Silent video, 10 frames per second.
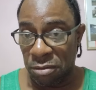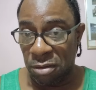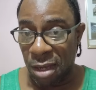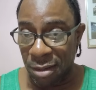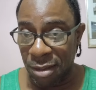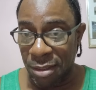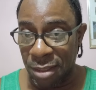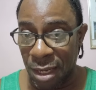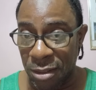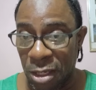You
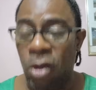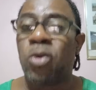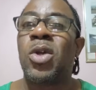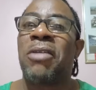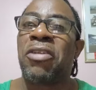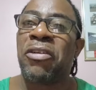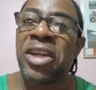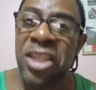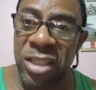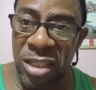understand? You have to
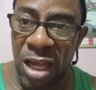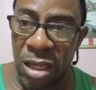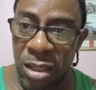register.